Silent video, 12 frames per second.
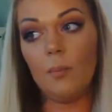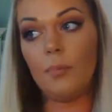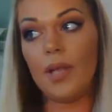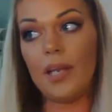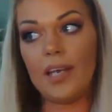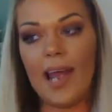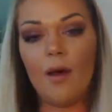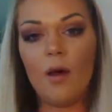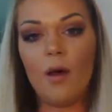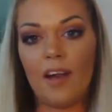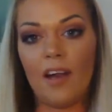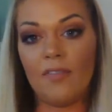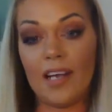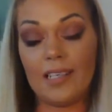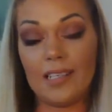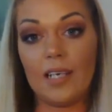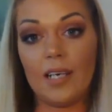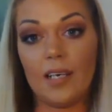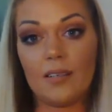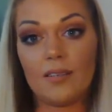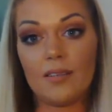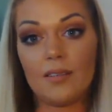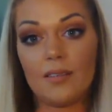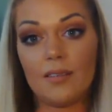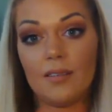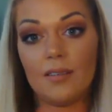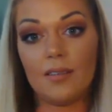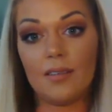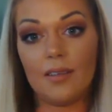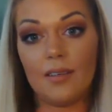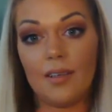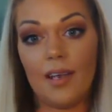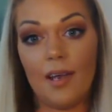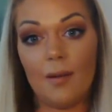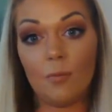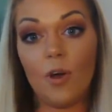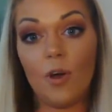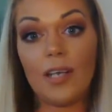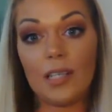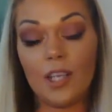But now I'm out of ideas. I'm running